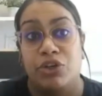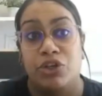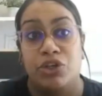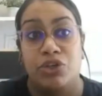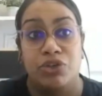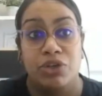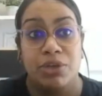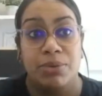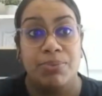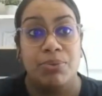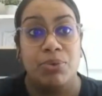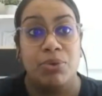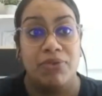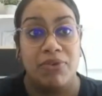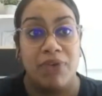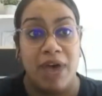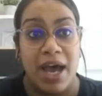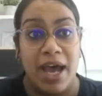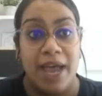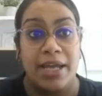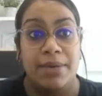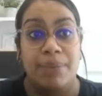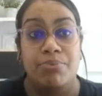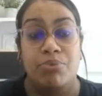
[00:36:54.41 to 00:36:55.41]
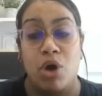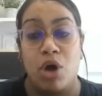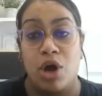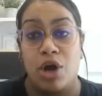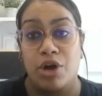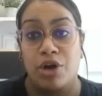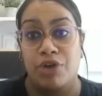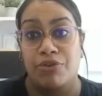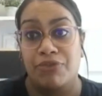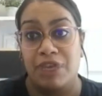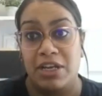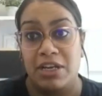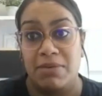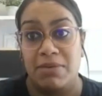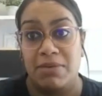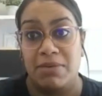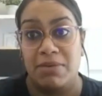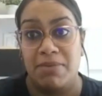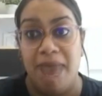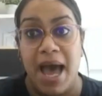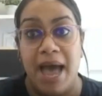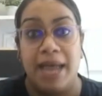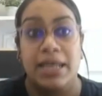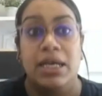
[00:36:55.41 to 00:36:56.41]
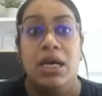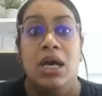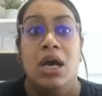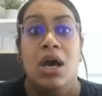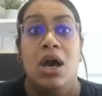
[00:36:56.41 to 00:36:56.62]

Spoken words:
for you to provide broader feedback